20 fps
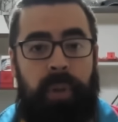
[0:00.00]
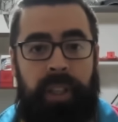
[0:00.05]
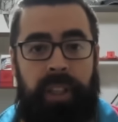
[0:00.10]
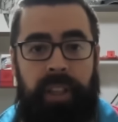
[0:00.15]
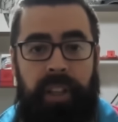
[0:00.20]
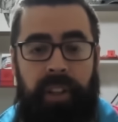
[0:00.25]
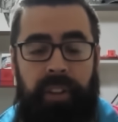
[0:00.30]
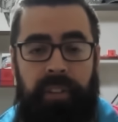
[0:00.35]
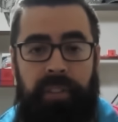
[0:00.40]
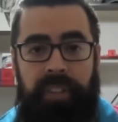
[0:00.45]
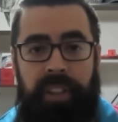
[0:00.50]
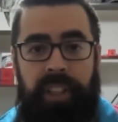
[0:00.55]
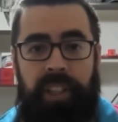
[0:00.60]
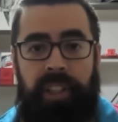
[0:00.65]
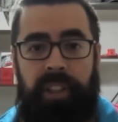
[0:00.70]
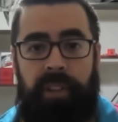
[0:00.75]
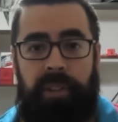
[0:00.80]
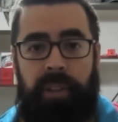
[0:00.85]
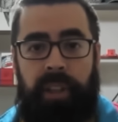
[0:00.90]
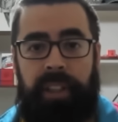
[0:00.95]
want another
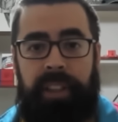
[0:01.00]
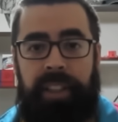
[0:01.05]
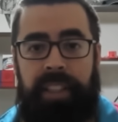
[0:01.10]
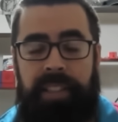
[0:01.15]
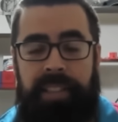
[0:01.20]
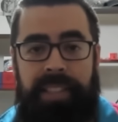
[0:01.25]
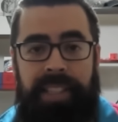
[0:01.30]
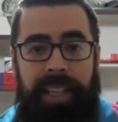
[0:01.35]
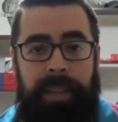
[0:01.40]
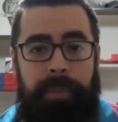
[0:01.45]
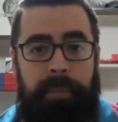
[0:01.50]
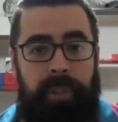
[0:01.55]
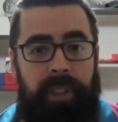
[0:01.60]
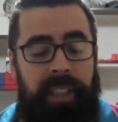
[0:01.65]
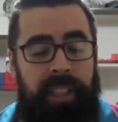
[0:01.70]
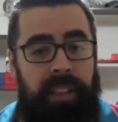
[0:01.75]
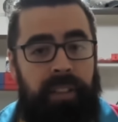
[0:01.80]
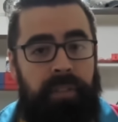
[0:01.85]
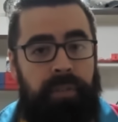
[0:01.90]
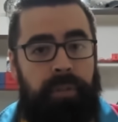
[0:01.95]
video on this same
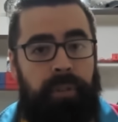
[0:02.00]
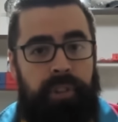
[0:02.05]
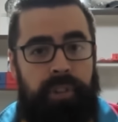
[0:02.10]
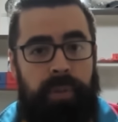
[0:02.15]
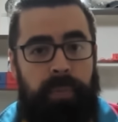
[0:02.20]
league for